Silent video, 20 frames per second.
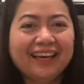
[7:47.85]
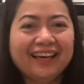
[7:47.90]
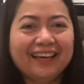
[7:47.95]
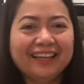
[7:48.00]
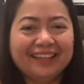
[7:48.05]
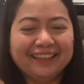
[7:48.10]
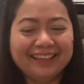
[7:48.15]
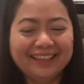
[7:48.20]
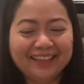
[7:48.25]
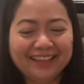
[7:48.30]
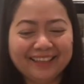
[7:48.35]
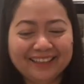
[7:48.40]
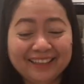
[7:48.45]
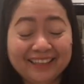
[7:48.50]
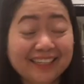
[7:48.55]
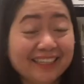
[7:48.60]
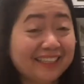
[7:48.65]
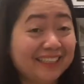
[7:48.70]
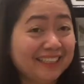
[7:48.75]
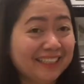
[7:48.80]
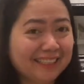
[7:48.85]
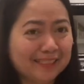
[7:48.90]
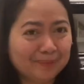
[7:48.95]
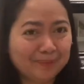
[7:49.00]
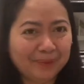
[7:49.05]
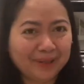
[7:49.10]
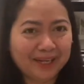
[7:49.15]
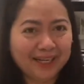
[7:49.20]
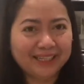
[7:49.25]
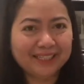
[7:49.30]
And then,
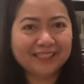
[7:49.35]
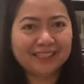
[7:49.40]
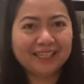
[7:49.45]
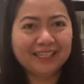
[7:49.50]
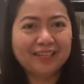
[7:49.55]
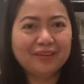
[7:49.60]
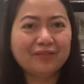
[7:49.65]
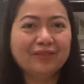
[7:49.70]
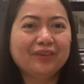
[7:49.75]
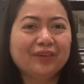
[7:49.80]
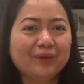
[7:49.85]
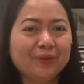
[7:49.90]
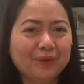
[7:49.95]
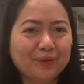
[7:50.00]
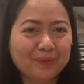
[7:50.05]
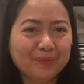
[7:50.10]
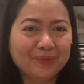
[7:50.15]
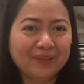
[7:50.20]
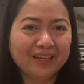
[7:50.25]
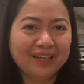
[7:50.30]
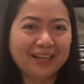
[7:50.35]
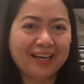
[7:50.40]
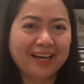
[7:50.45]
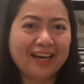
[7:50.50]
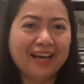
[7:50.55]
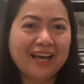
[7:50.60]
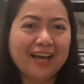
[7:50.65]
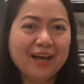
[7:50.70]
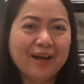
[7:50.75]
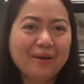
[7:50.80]
naka-display sa living room nila.
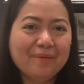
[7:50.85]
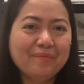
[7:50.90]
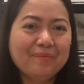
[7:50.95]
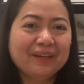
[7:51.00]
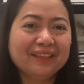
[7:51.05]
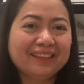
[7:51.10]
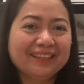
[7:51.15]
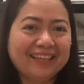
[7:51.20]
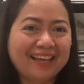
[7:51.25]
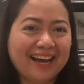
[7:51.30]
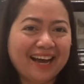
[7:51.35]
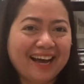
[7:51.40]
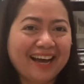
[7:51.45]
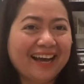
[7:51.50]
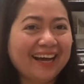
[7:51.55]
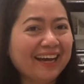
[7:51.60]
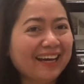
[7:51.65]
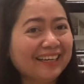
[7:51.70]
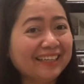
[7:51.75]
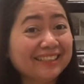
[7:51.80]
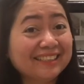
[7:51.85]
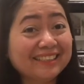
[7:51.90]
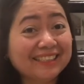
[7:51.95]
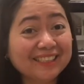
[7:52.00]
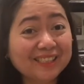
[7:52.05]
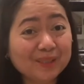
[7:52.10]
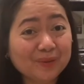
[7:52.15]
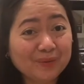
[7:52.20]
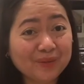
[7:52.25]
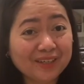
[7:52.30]
But yeah,
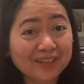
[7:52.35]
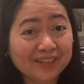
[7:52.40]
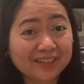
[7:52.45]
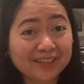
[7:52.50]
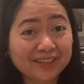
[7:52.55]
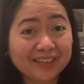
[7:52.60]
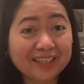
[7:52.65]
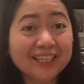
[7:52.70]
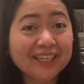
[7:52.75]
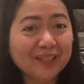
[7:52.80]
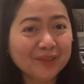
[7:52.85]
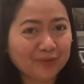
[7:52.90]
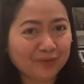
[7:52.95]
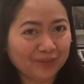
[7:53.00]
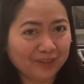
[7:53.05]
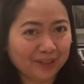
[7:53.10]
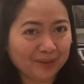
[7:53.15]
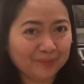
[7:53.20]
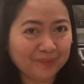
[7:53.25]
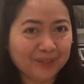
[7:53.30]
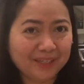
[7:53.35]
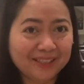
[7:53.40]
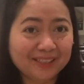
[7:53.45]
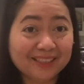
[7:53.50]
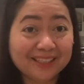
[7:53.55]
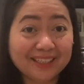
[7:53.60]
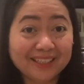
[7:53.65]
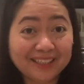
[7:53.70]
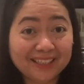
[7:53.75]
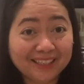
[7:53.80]
since we are in the Philippines
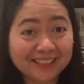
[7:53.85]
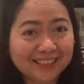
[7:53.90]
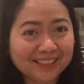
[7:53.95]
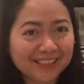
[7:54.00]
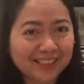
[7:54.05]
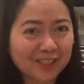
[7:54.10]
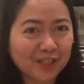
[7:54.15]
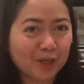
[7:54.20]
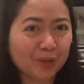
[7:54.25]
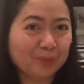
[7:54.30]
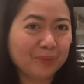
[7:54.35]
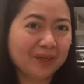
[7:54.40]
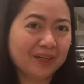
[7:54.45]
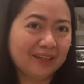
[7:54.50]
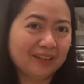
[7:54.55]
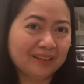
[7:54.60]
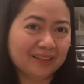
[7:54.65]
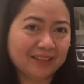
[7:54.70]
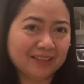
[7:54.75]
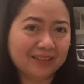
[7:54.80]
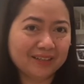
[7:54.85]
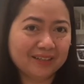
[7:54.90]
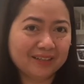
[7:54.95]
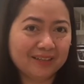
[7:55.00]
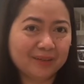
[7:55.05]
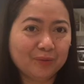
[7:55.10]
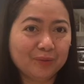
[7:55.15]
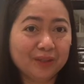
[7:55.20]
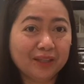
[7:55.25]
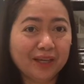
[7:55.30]
and it's a tropical
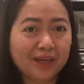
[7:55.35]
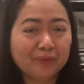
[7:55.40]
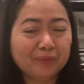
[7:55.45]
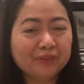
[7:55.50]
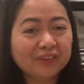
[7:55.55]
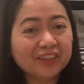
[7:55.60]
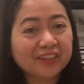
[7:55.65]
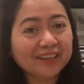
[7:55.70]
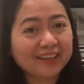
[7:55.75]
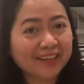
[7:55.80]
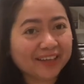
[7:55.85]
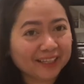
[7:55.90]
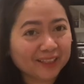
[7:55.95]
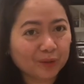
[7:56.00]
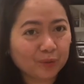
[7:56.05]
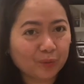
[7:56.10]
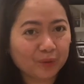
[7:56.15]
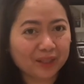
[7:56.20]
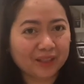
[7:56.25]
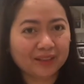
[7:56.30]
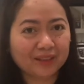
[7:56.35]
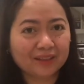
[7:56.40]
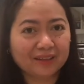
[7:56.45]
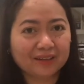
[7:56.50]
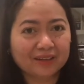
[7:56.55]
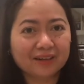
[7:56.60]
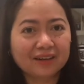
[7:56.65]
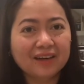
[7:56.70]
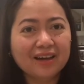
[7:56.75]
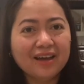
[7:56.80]
country, we never get
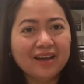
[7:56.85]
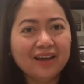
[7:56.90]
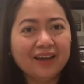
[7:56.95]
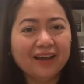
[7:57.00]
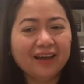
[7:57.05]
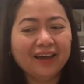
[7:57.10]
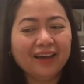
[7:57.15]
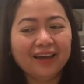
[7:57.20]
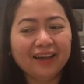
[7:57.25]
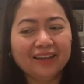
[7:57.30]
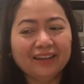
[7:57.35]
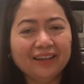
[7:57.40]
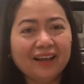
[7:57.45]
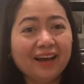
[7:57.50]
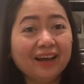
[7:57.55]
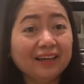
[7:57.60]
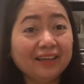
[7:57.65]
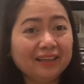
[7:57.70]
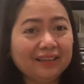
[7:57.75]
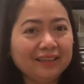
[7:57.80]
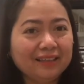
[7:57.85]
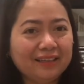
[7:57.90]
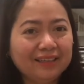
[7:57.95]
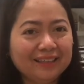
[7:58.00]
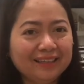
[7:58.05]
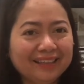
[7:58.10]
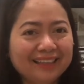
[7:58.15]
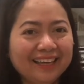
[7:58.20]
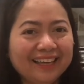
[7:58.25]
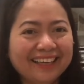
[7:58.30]
winter. And ang
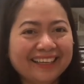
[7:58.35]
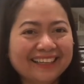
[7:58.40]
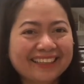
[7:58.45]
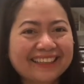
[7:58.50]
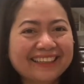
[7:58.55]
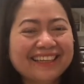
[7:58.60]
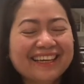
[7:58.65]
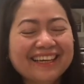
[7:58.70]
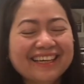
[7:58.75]
init.